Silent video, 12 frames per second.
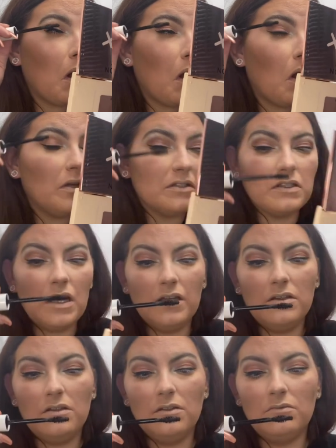It's like
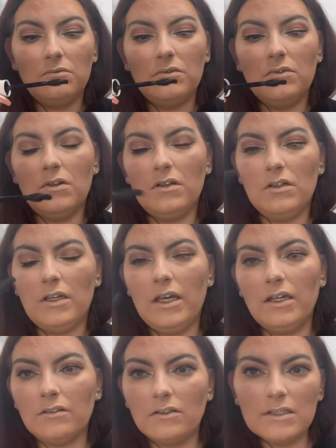the...
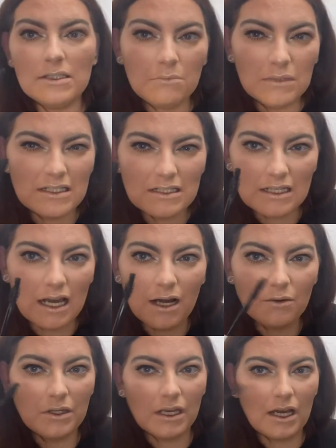because it misses it
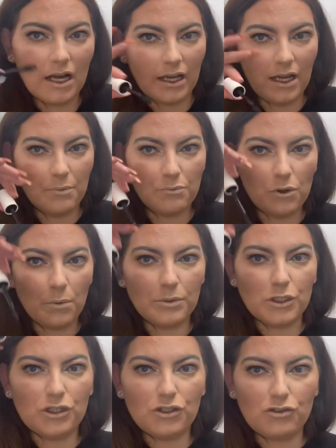out, you can't get a proper
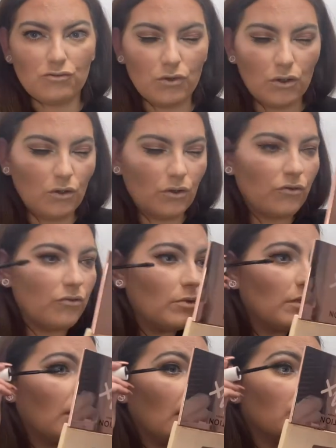stroke through
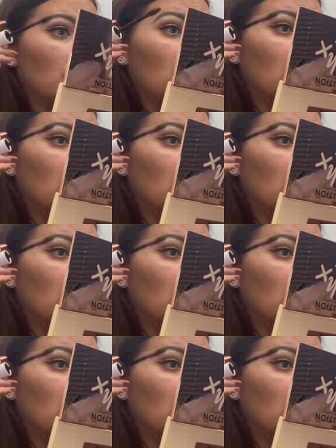your lashes.